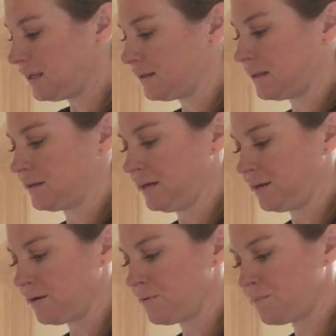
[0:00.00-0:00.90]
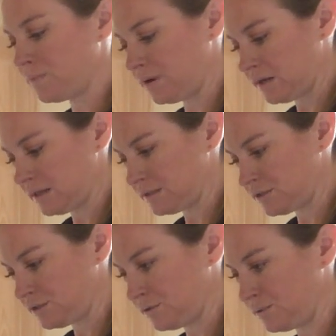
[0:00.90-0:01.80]
And then here, 1,
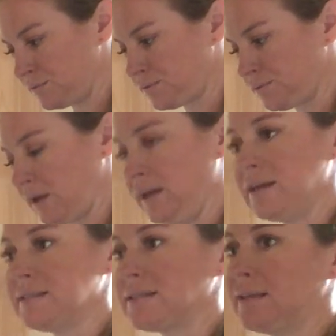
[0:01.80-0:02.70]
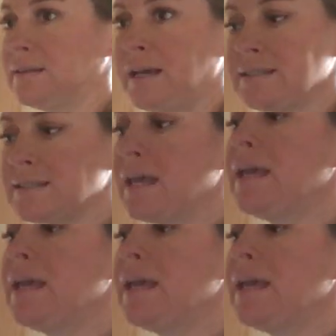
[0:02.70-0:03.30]
2, 3. And is that less?